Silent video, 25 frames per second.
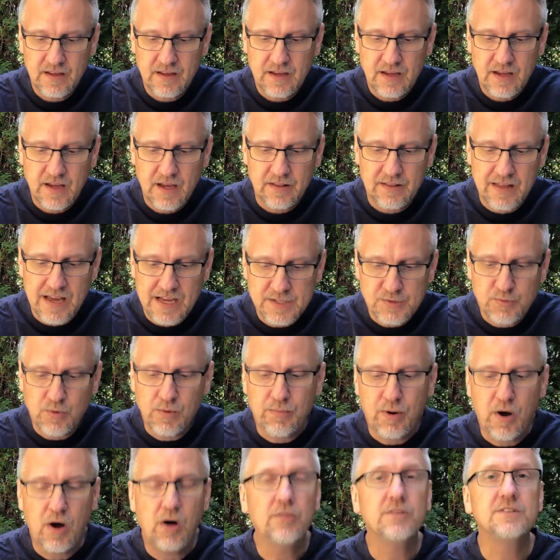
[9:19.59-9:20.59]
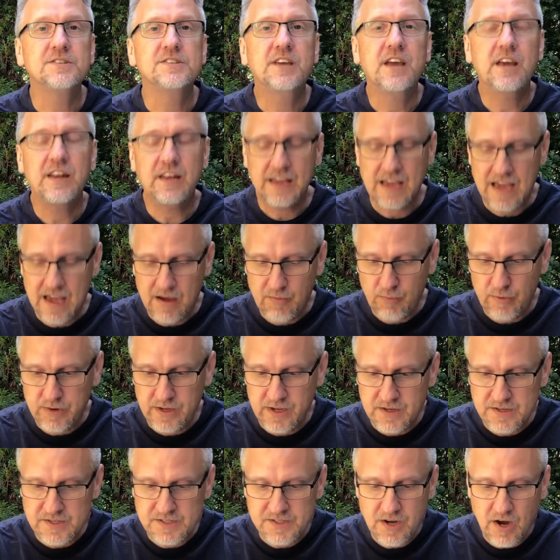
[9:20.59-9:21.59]
And that's what Paul is getting at when he
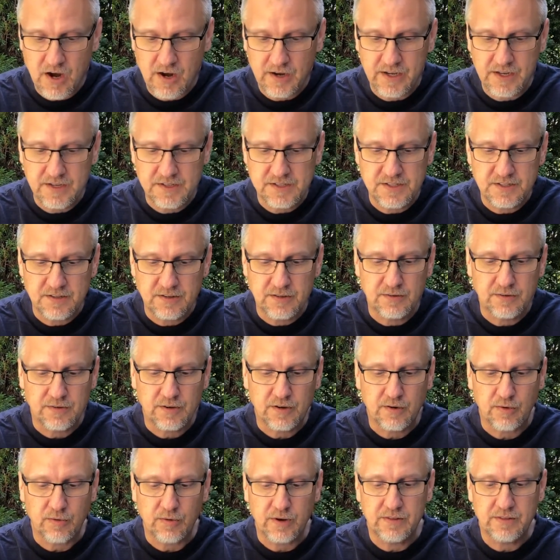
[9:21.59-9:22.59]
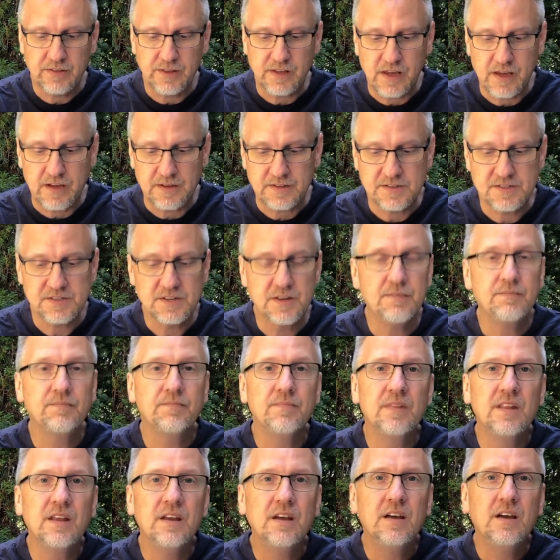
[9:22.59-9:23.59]
is talking to the Corinthians.
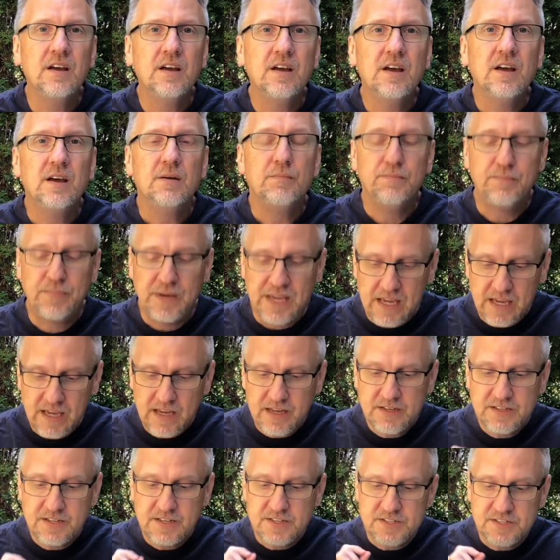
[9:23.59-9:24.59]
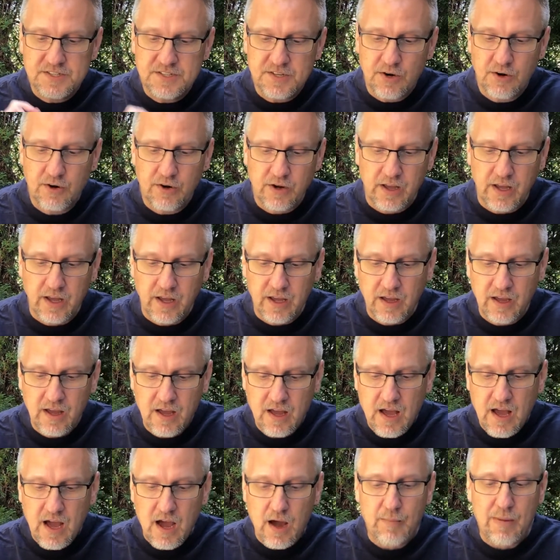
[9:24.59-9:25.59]
Be discerning
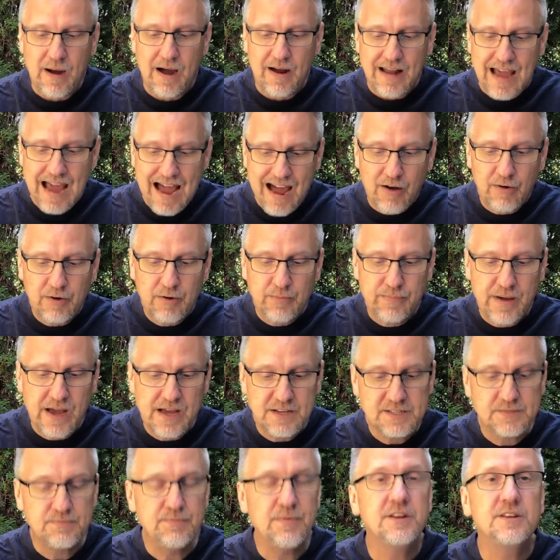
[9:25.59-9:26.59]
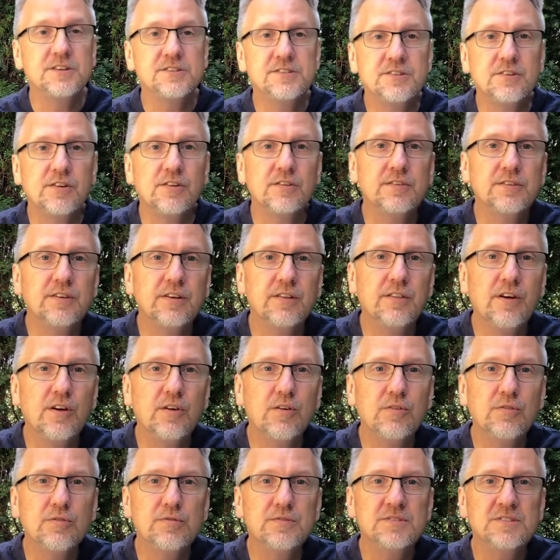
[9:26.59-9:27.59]
about how to best minister to
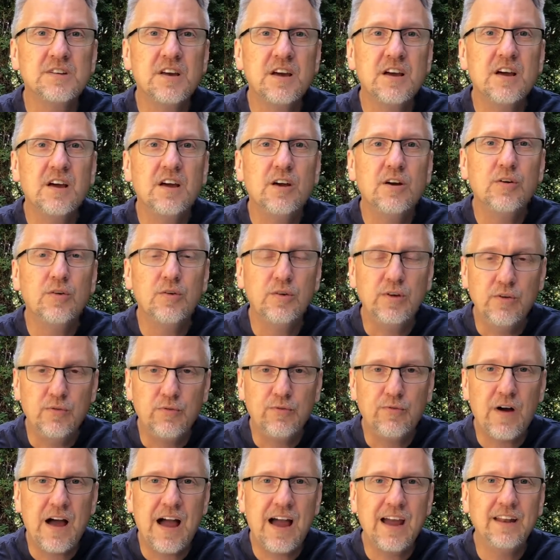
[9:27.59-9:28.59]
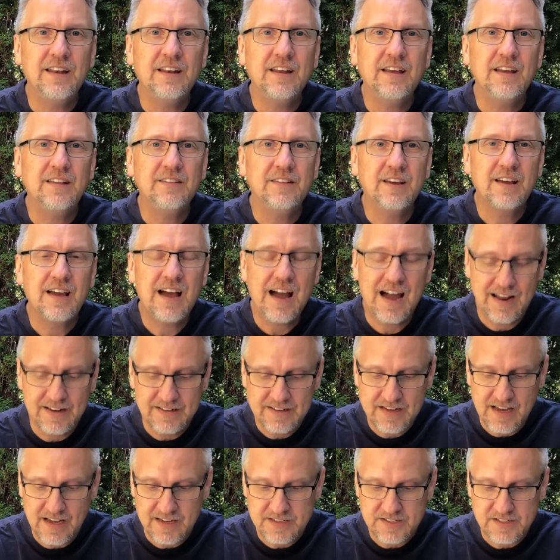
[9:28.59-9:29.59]
those who you find in the
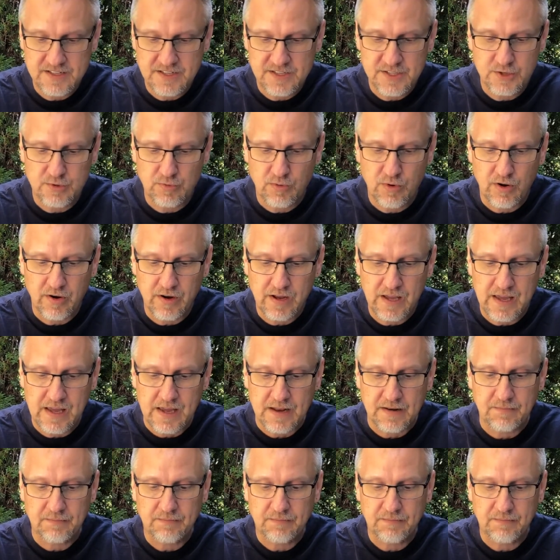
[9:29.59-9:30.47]
context that you are in.